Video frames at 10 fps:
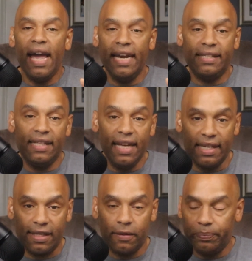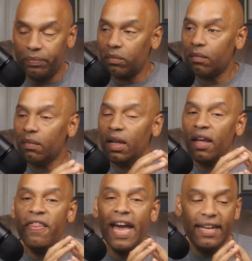And it's this,
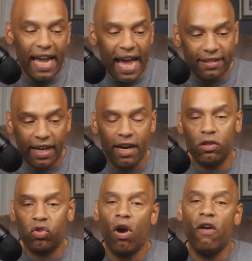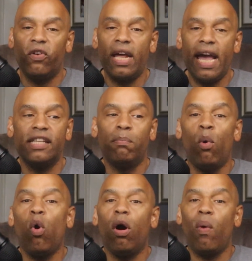that yeah, Terrence Crawford has
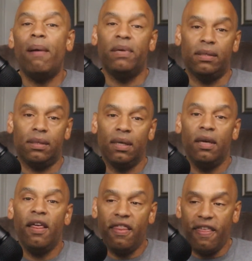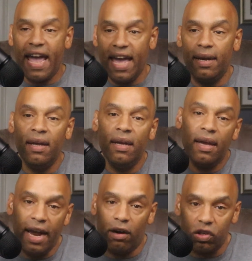more weapons than
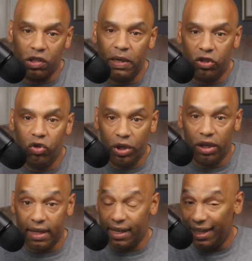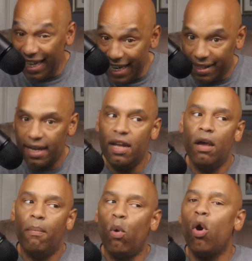Errol Spence Jr. does, at least
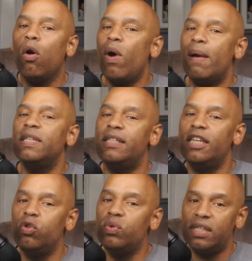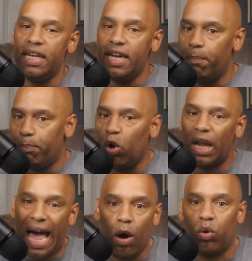more weapons that you see him
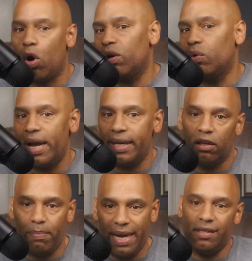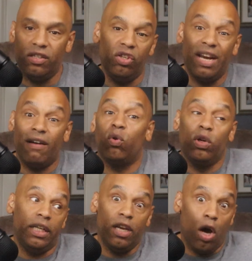pull out on a regular basis. You never
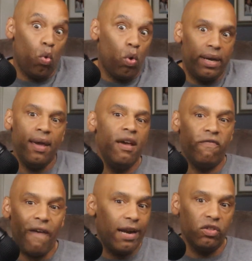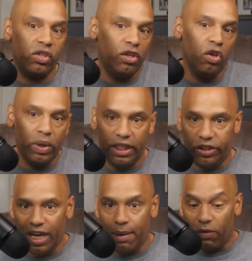really know what fighters can do in the
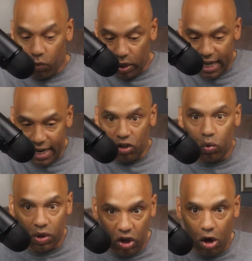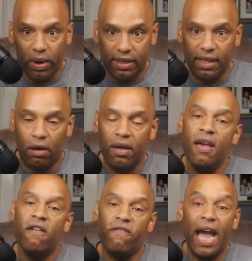gym. If what they do is go into the
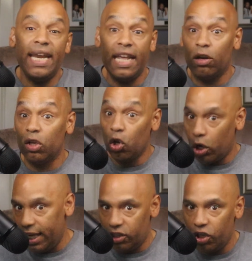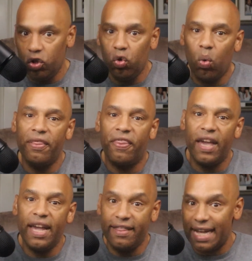fight and they are looking to do one
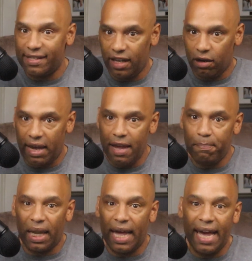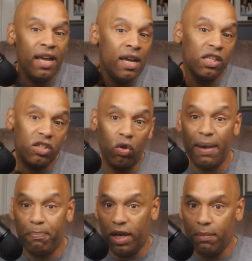thing, that's their game plan. So
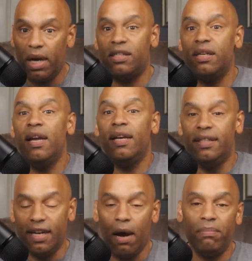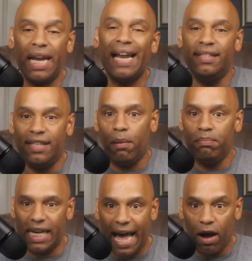they pretty much dumb
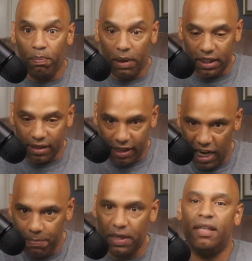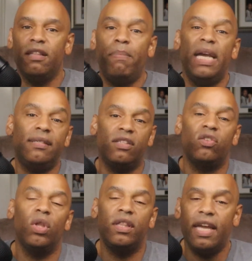down, but just keep it to the basics
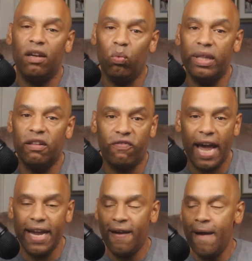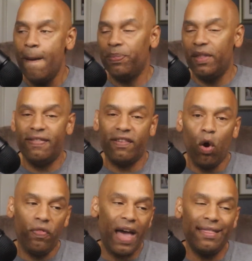so that they can win the fight. And
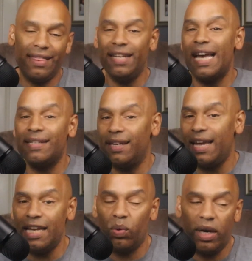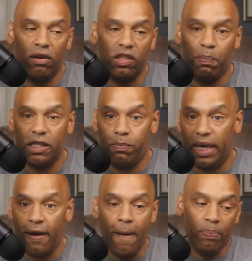so I think that's the case with Errol Spence,
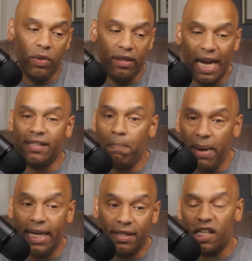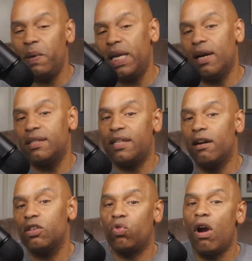but doesn't mean just because
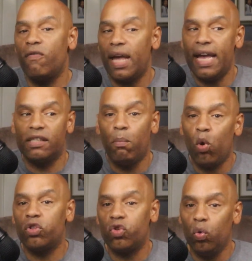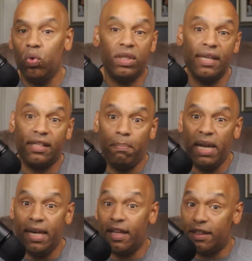Terrence Crawford has more tools doesn't
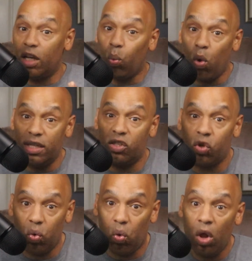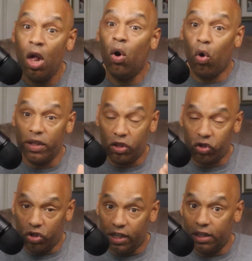mean that the one tool or
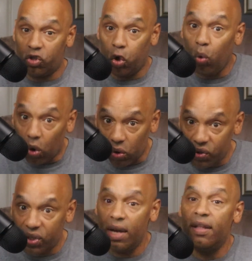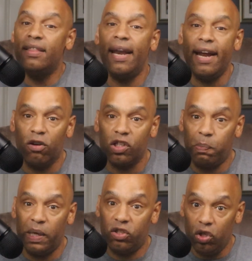the tools that Errol
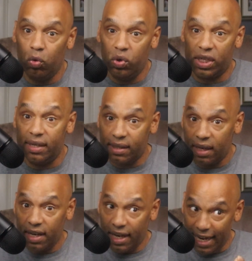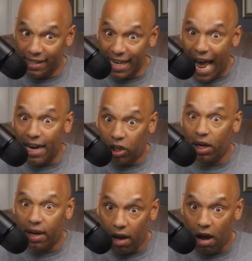Spence uses is not
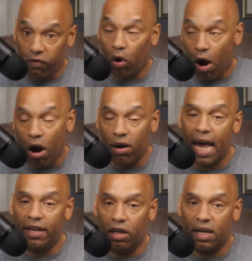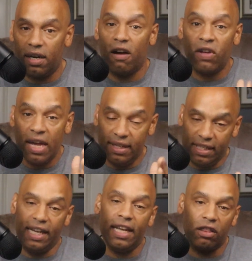good enough or are not good enough
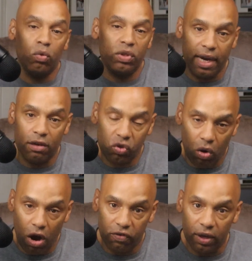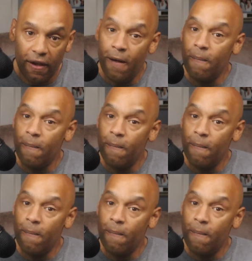to get through Terrence Crawford.